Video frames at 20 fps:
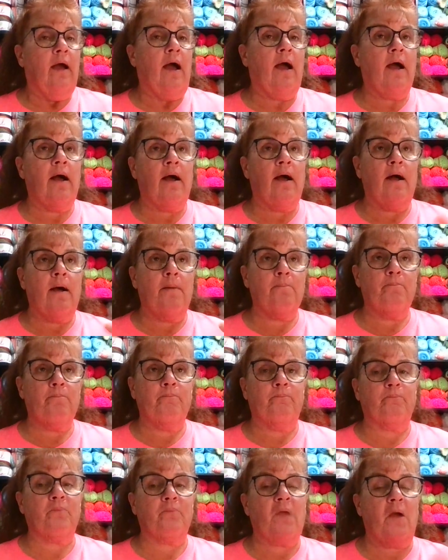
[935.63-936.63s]

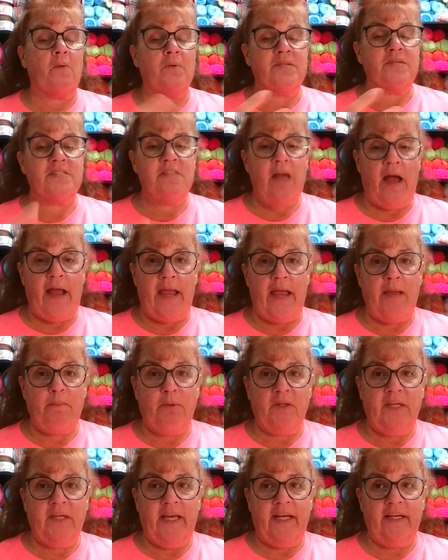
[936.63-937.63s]
I was not
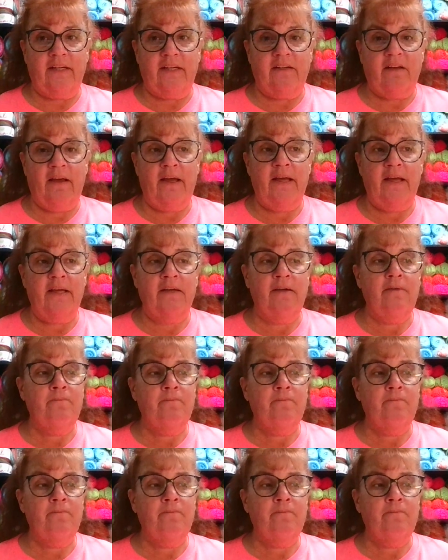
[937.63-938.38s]
able to get it done.